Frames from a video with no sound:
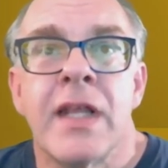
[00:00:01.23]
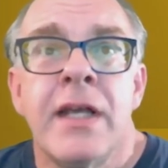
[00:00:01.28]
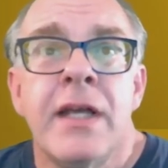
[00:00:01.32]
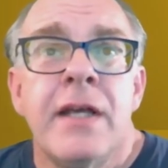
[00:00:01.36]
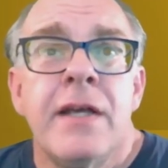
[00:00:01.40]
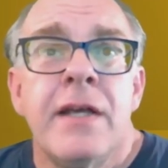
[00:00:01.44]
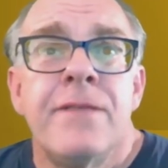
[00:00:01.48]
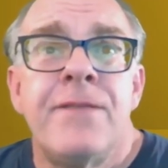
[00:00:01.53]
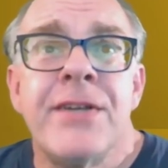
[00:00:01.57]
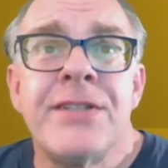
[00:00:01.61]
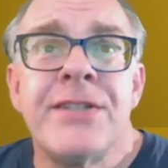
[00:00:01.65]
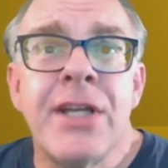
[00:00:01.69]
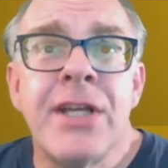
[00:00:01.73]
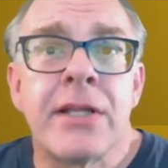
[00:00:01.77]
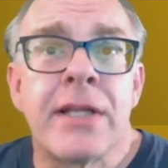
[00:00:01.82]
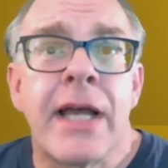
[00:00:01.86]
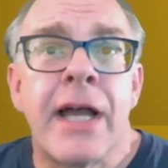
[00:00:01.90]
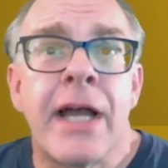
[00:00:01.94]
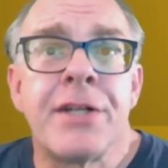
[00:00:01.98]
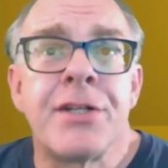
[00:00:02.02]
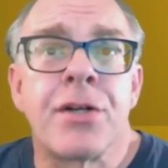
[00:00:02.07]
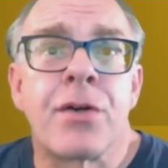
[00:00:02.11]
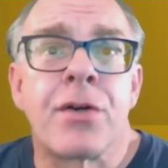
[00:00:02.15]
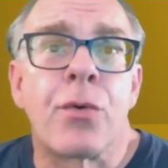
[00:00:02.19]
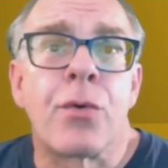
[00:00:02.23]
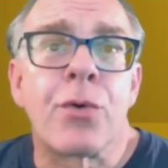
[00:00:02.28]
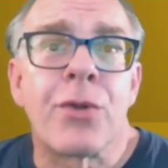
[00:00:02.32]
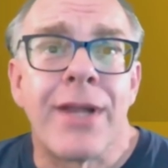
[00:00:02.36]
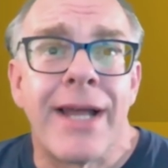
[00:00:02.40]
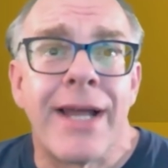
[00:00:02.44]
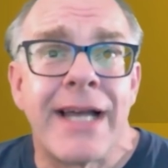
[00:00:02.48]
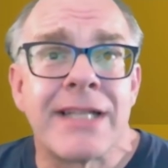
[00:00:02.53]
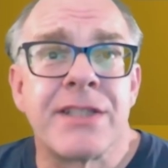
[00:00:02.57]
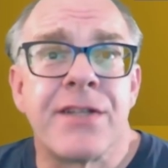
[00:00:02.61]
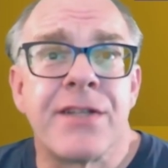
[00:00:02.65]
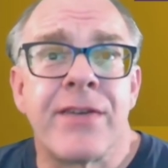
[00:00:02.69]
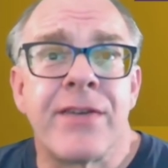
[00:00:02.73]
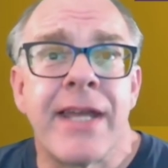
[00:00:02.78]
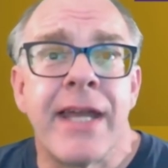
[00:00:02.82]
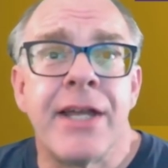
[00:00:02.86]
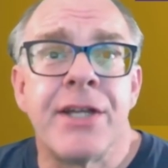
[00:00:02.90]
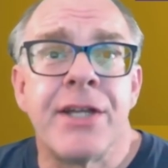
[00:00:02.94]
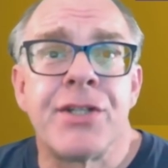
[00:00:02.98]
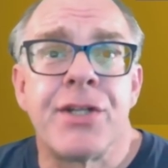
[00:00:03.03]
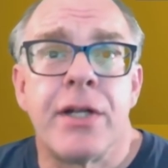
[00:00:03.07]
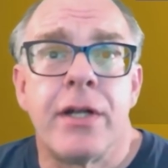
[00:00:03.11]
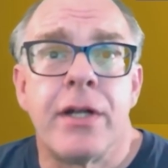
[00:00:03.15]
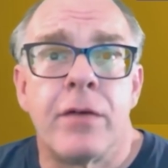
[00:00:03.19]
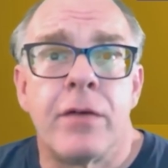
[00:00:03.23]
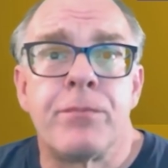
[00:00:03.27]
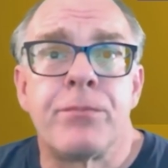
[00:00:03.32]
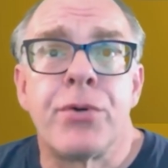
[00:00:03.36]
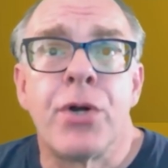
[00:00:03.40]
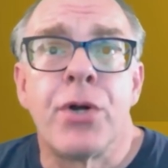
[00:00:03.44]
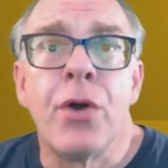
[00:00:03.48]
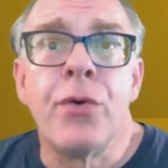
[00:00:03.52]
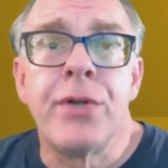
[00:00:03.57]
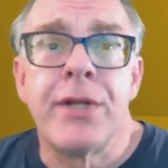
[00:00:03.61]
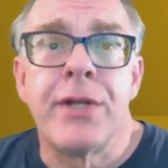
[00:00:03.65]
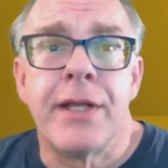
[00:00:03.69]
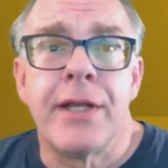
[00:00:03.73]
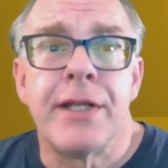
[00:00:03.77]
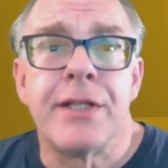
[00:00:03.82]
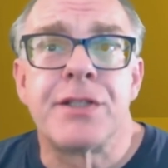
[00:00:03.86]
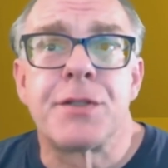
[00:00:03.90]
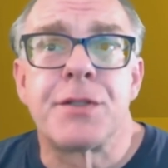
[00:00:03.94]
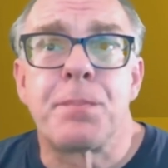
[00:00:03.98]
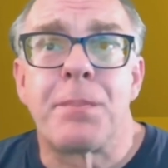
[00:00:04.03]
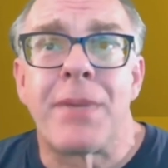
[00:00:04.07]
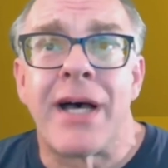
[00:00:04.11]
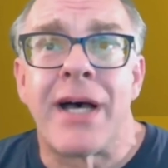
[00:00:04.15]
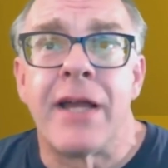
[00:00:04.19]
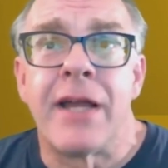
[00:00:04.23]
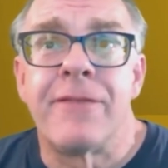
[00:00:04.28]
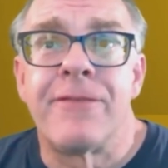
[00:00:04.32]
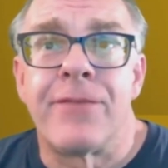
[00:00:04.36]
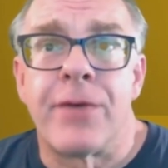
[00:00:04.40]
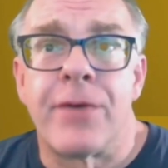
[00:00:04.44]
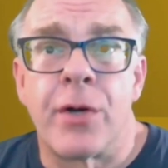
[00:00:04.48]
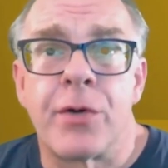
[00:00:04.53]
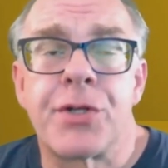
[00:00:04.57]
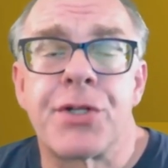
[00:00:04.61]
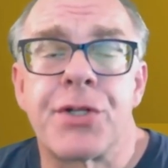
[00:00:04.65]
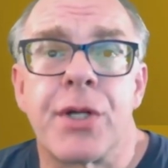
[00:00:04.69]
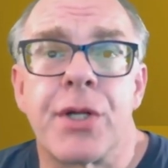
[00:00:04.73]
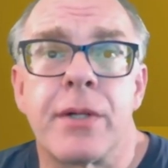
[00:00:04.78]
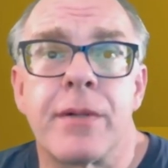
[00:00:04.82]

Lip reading: Physiological classification of proteins by function.